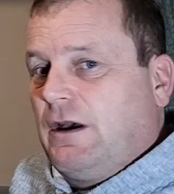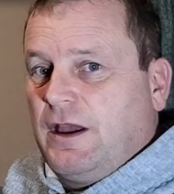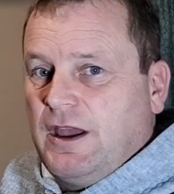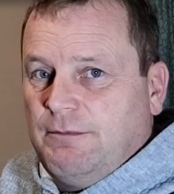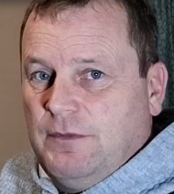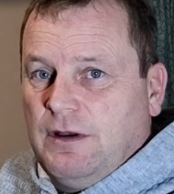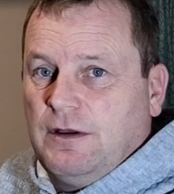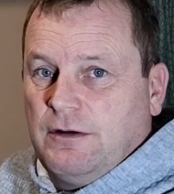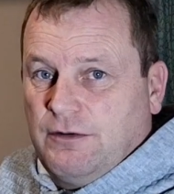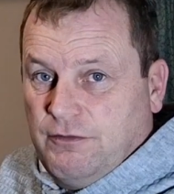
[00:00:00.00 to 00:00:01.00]
I am
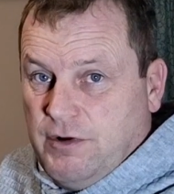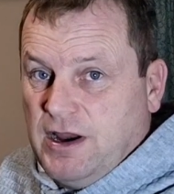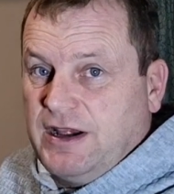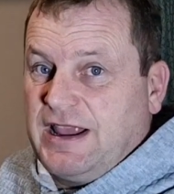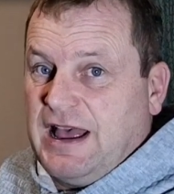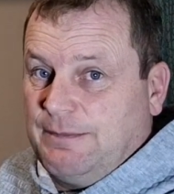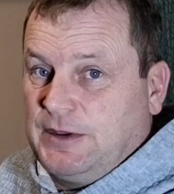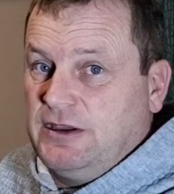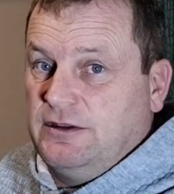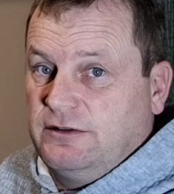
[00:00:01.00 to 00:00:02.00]
really
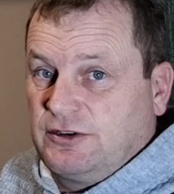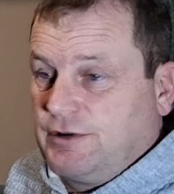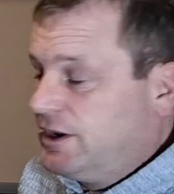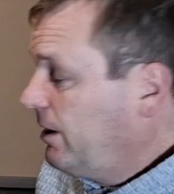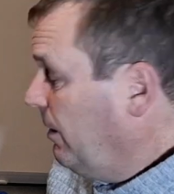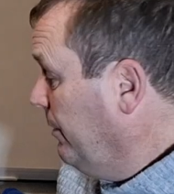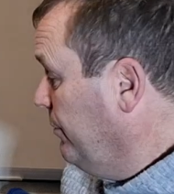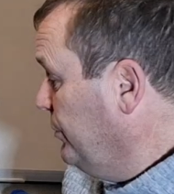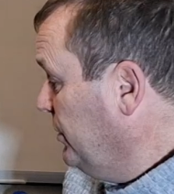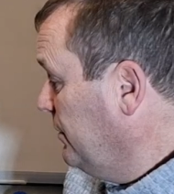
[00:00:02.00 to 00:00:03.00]
happy to
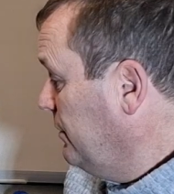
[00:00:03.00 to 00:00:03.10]
include